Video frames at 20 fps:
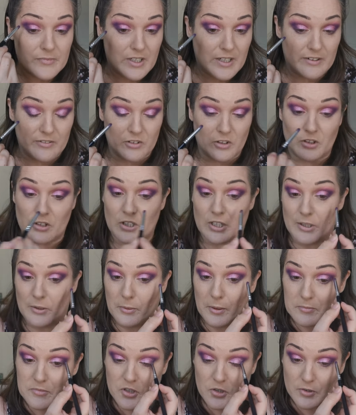I haven't got a clue
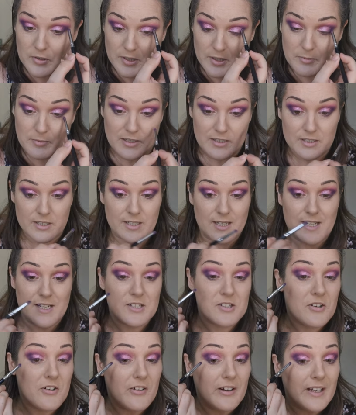what I'm talking about
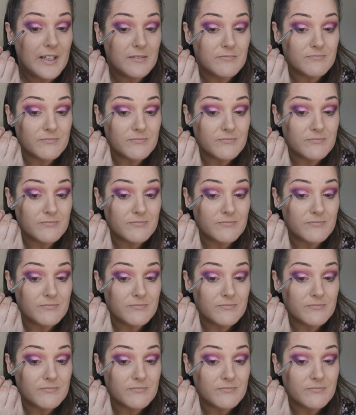today, sorry.